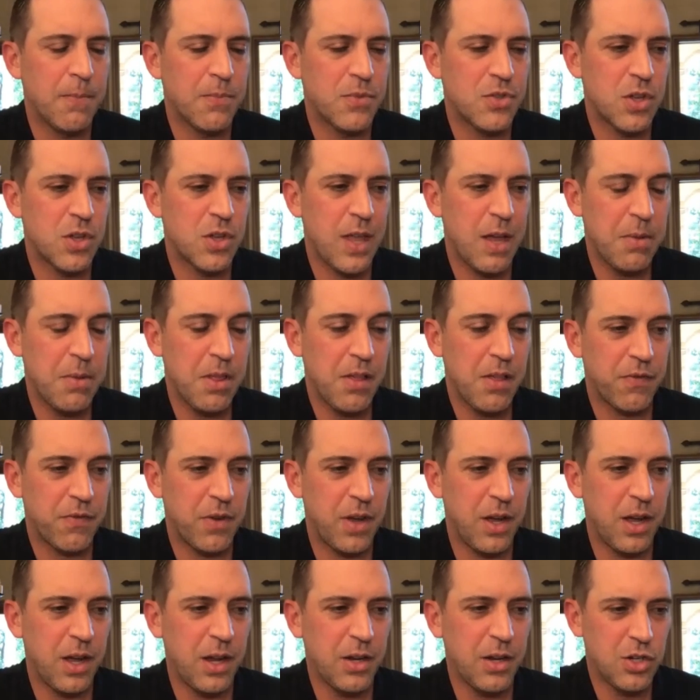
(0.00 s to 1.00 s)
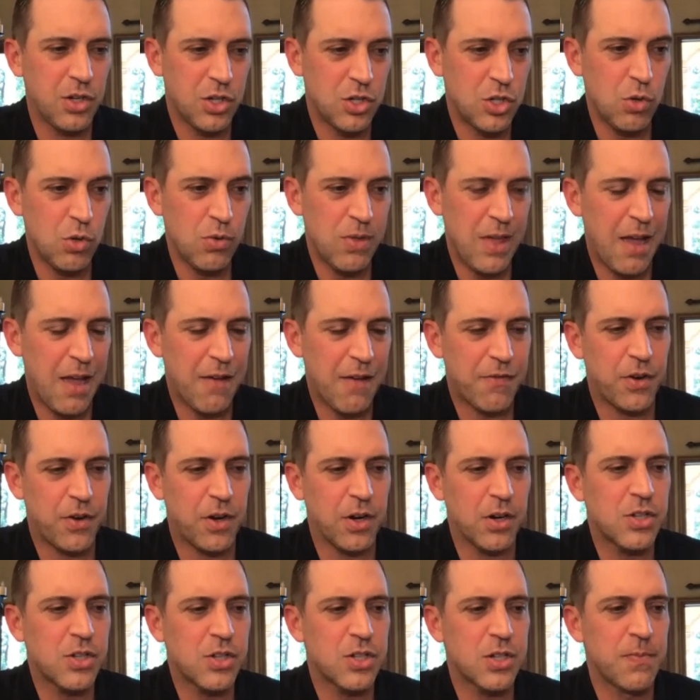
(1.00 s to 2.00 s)
So that'd be do that
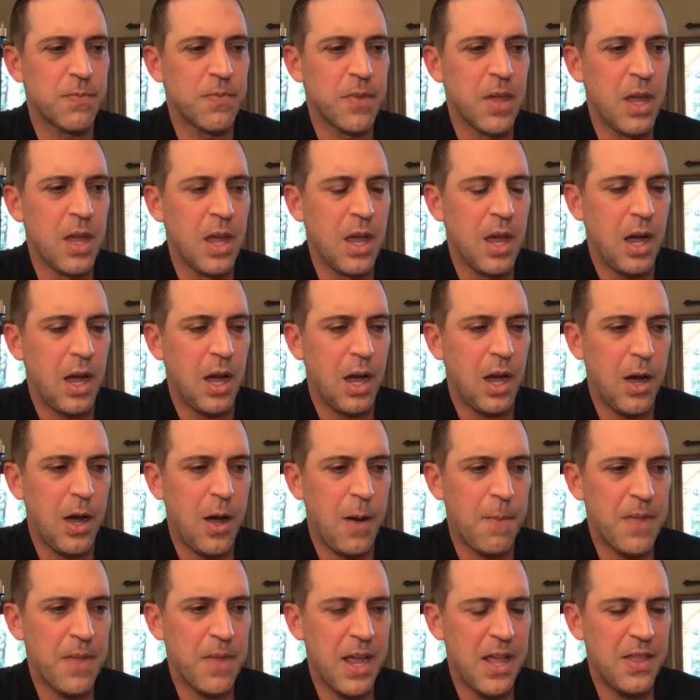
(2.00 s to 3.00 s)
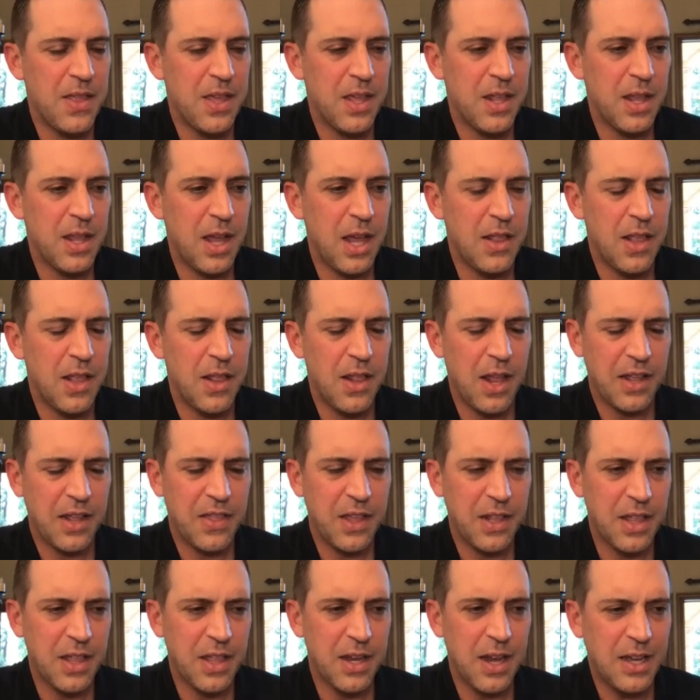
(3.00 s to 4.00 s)
first. And then I
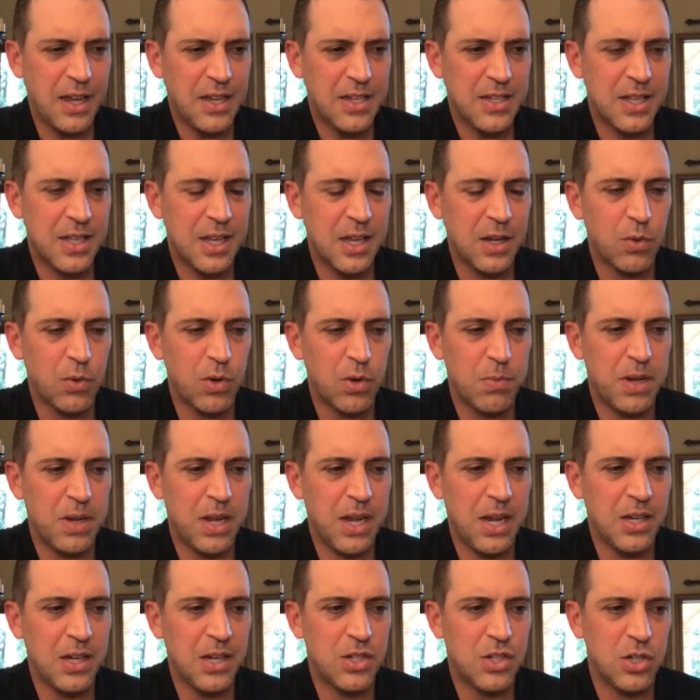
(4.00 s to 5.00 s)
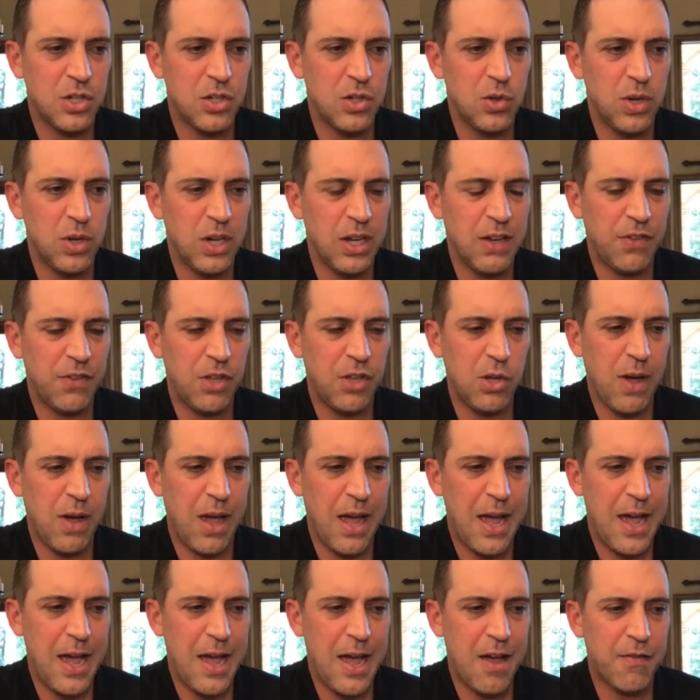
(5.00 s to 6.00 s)
think the next thing would be to, if you
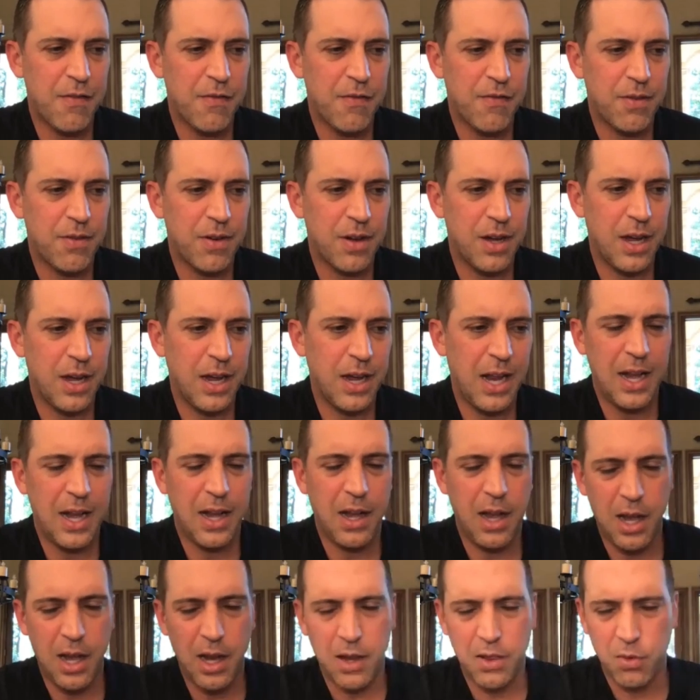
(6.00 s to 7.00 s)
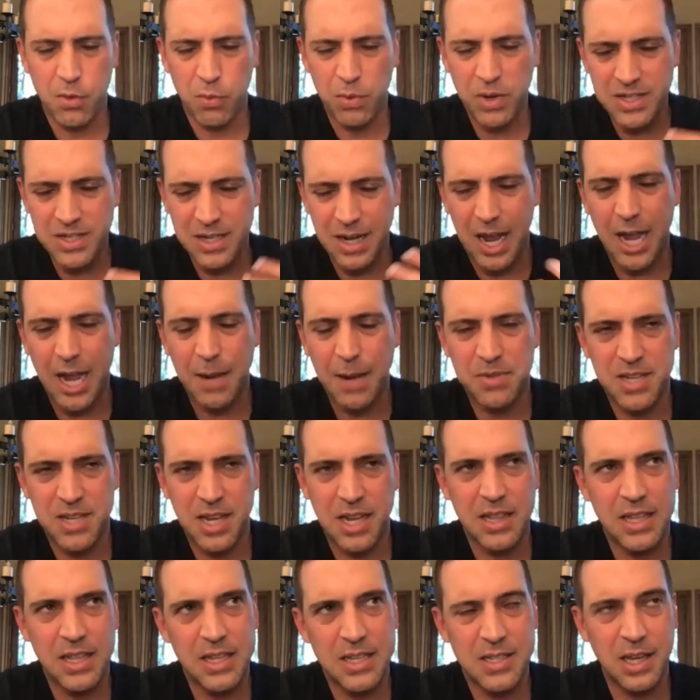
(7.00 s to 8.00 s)
have, and the reason I'm
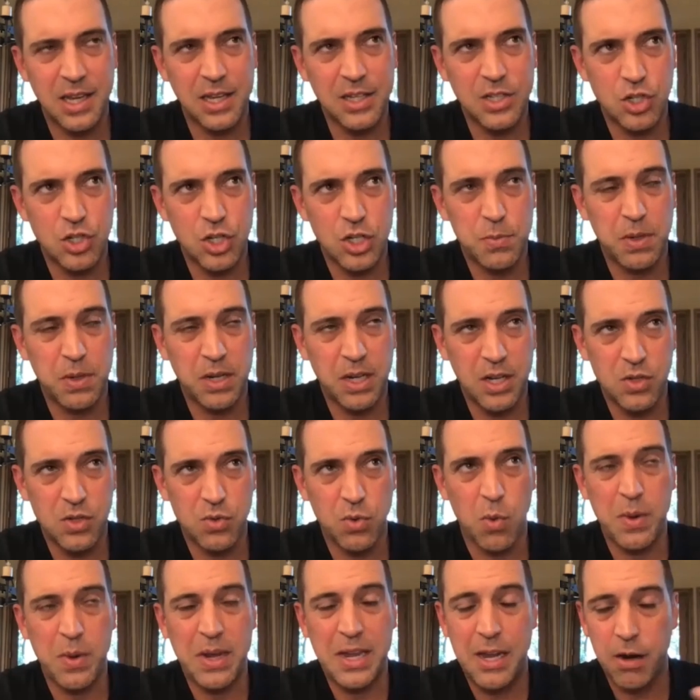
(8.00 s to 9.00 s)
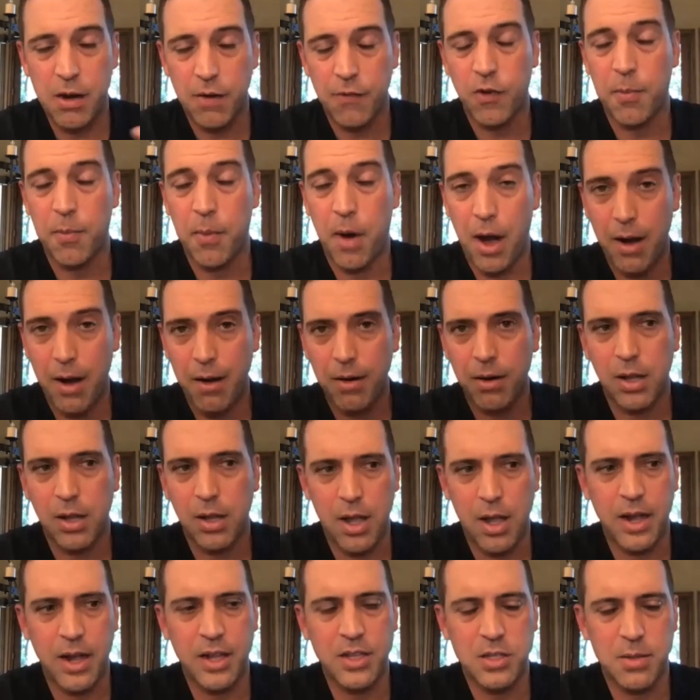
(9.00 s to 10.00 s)
saying these things is just because when we hear from our
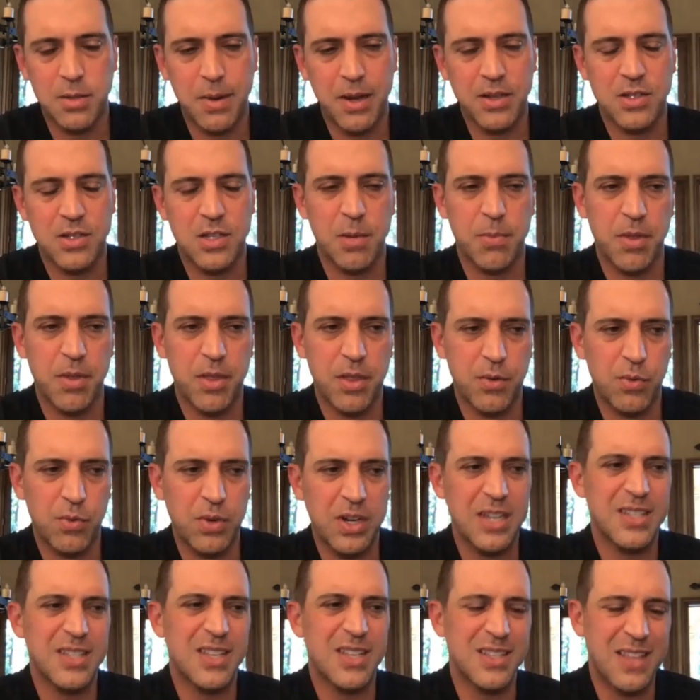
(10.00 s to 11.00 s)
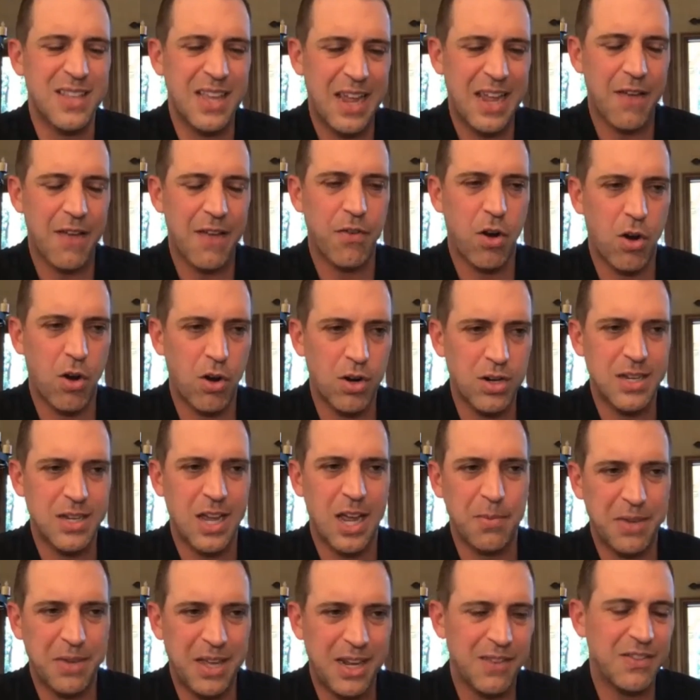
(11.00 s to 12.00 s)
clients about some of the reasons they have a hard
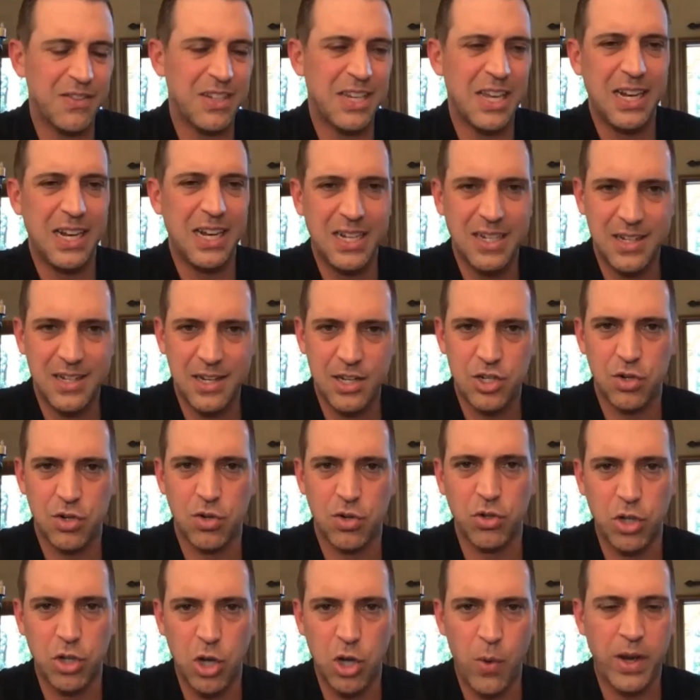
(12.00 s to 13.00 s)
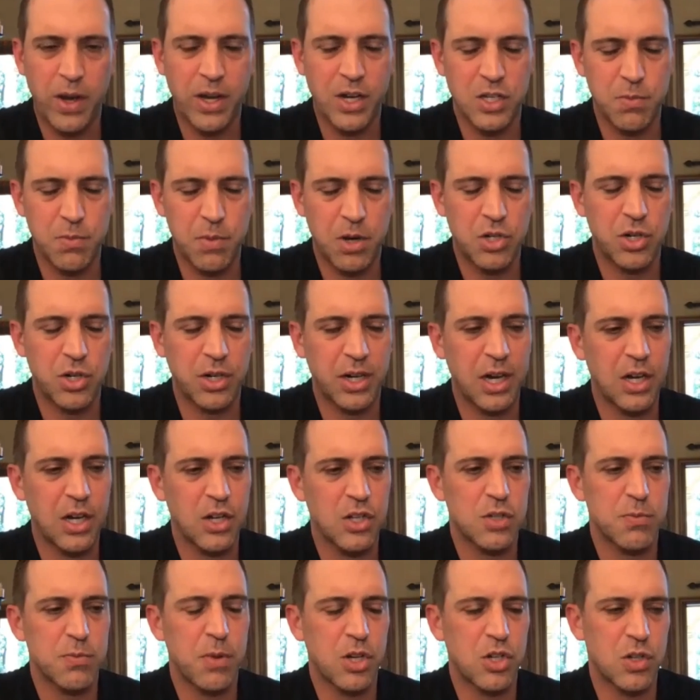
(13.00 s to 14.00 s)
time kind of getting digital going as much or getting
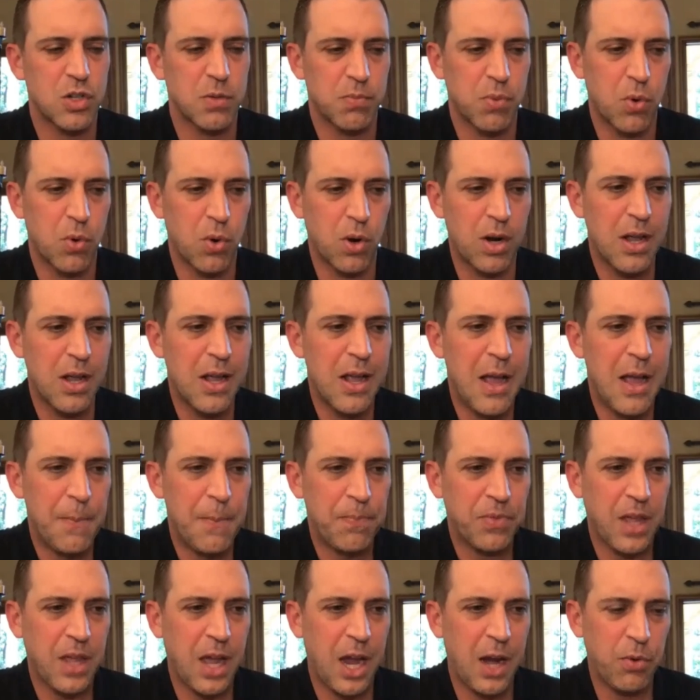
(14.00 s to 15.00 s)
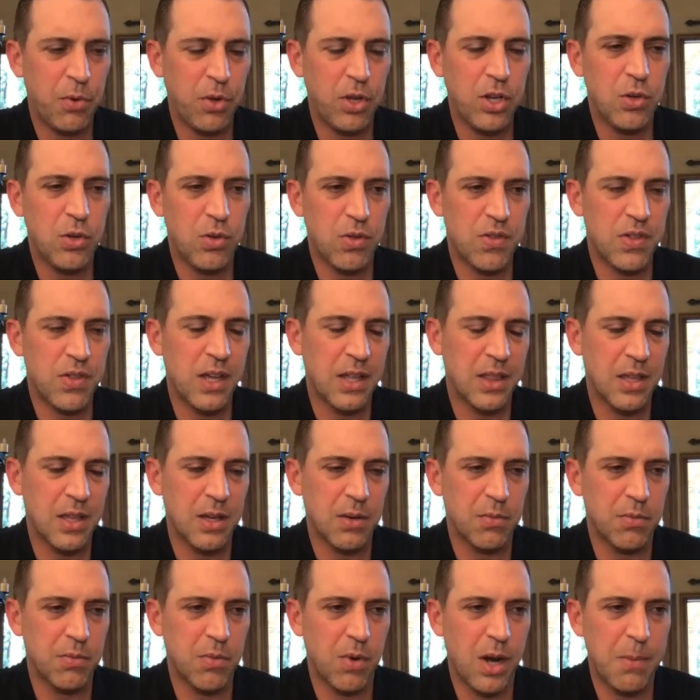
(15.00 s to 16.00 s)
as much support, I really do think
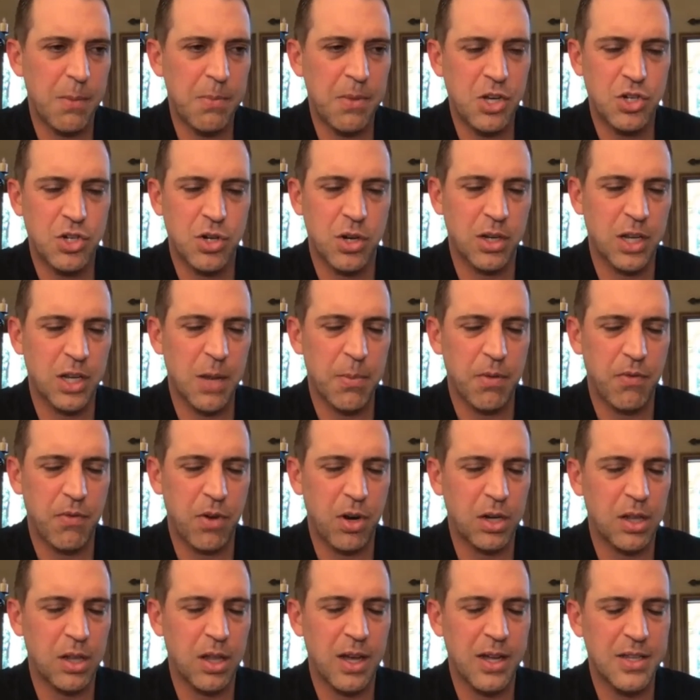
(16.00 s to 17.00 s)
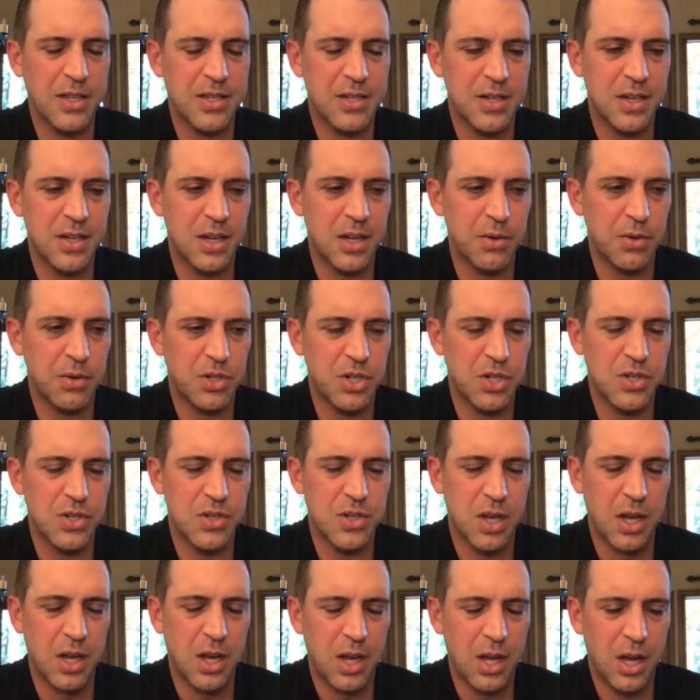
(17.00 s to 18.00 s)
that what I mentioned a couple of our clients did, which
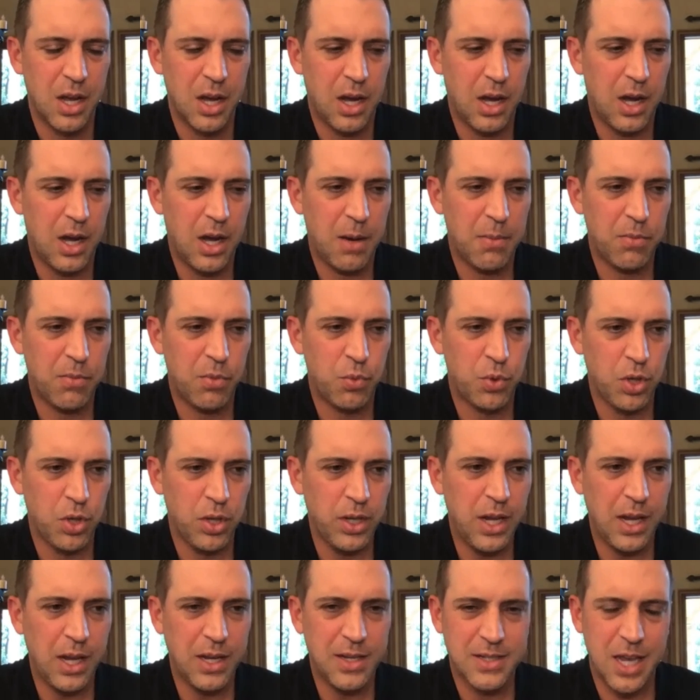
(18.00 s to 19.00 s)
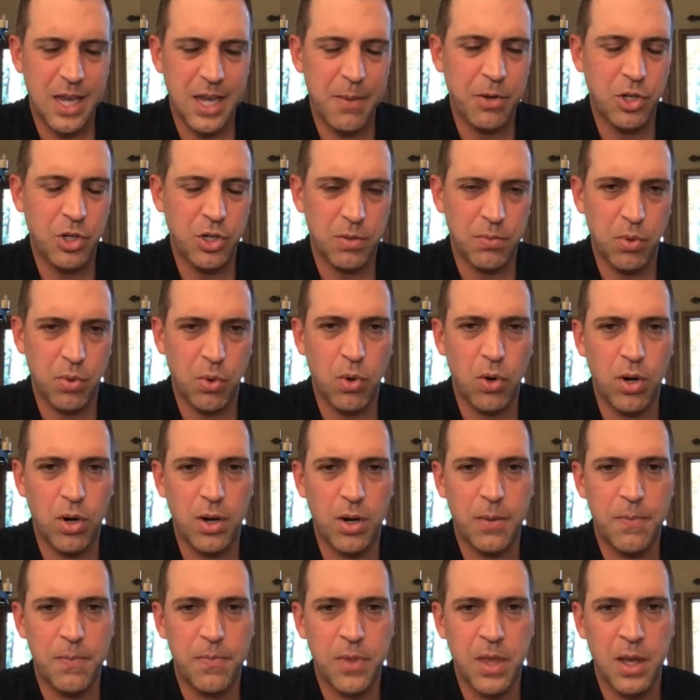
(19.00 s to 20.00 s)
is really examine your board.